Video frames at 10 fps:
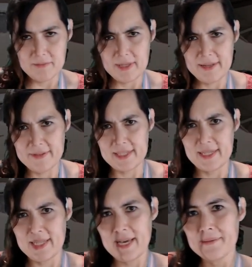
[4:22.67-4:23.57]
We'd love to see
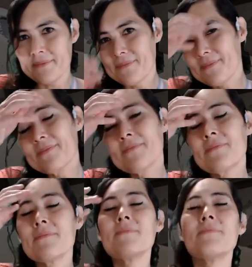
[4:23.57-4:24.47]
that.
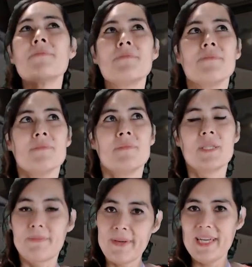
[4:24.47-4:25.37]

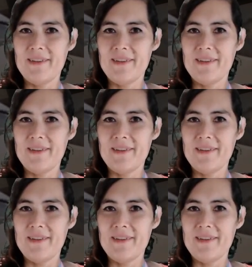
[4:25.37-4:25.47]
Speaking